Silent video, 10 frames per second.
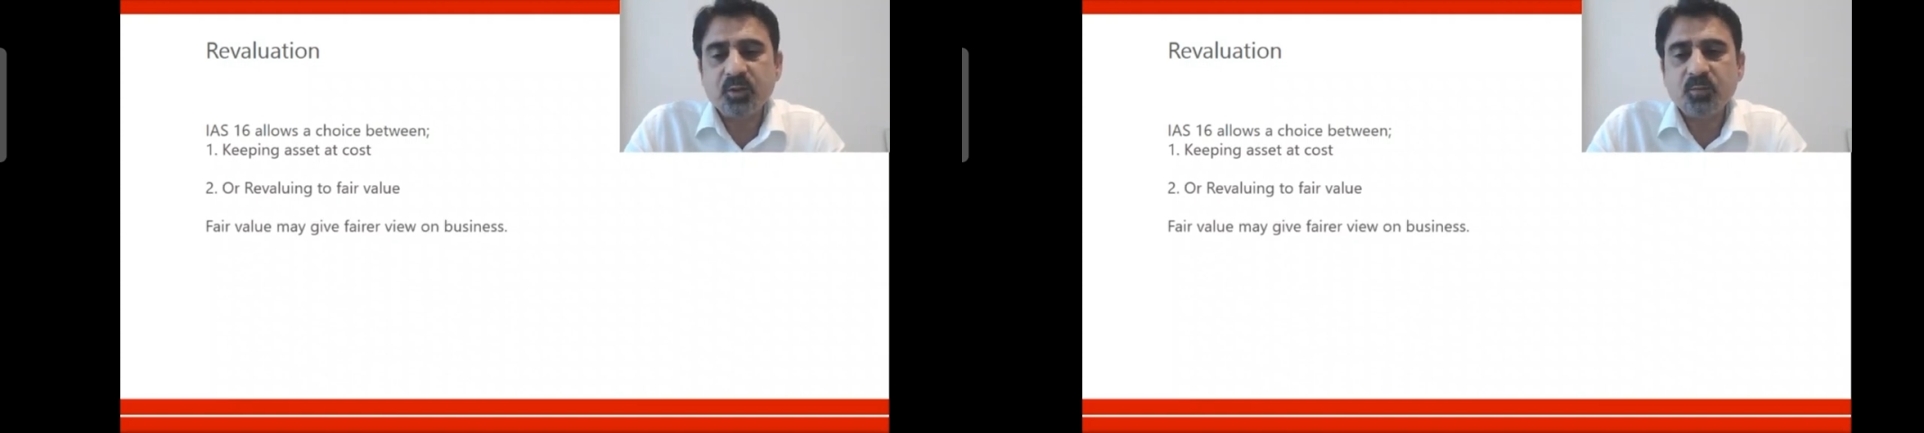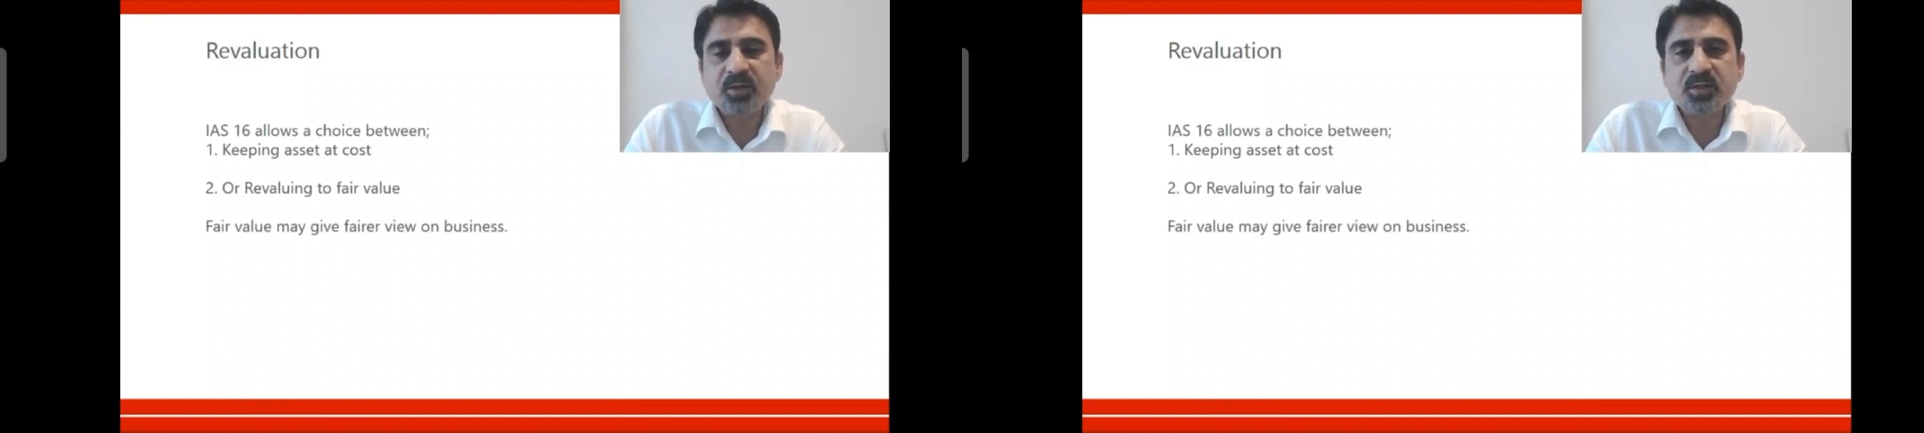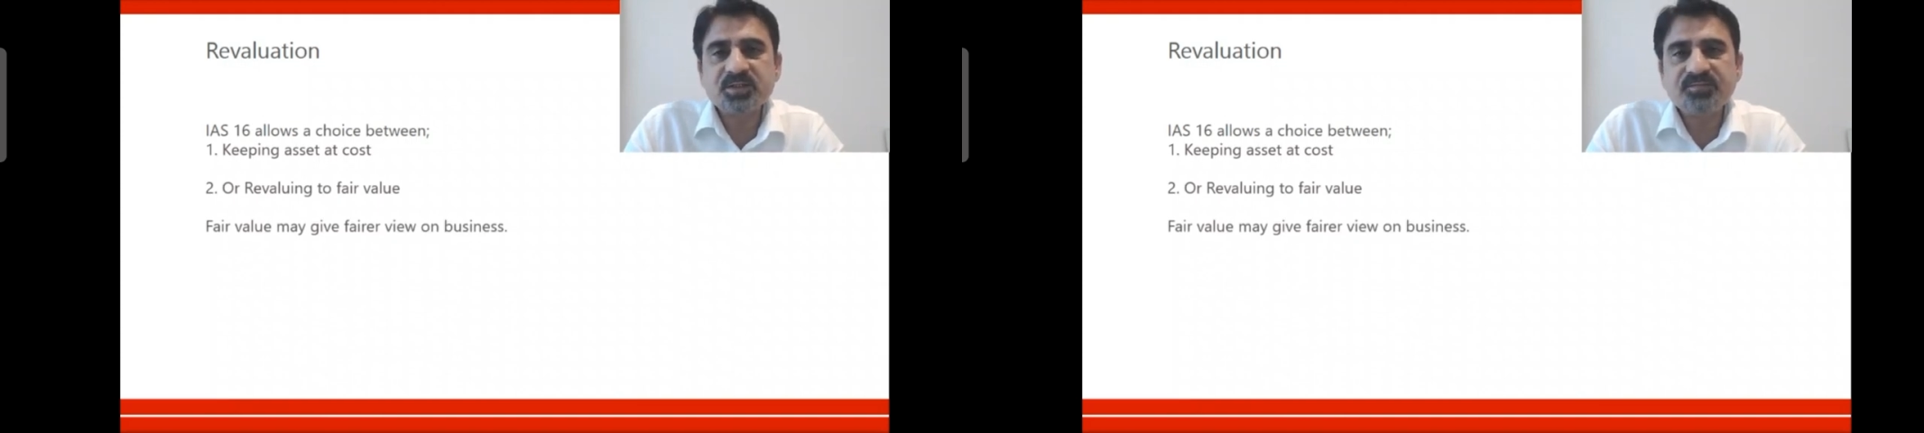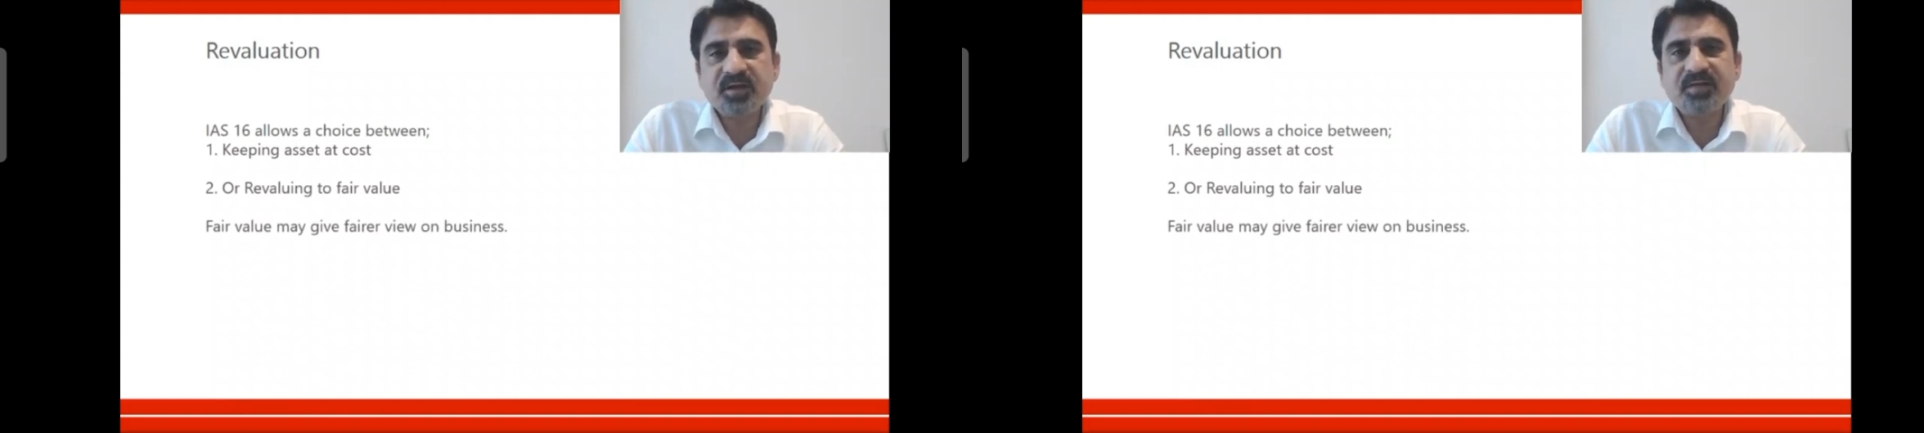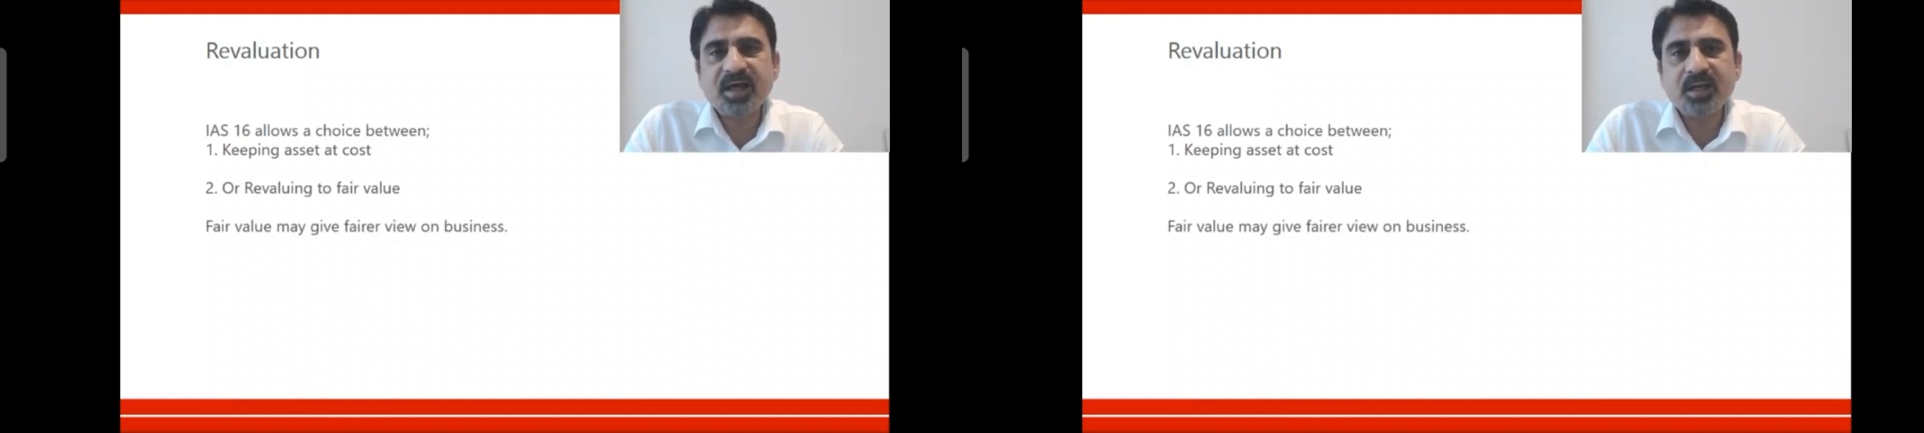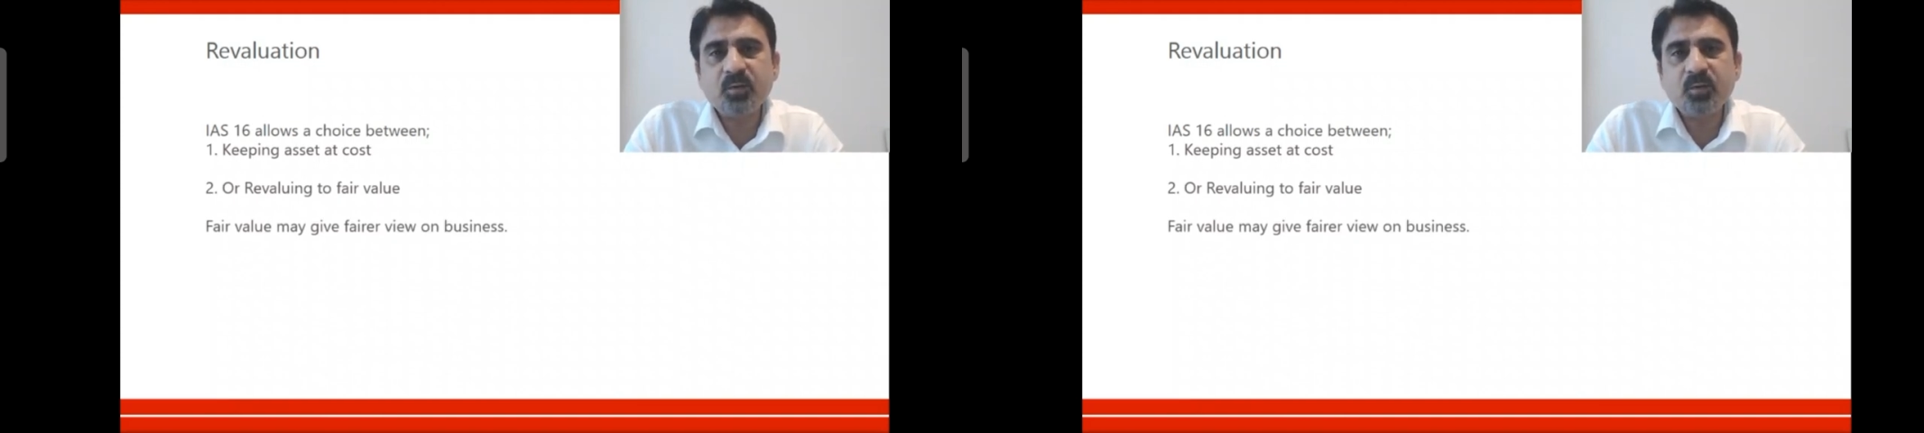because fair value,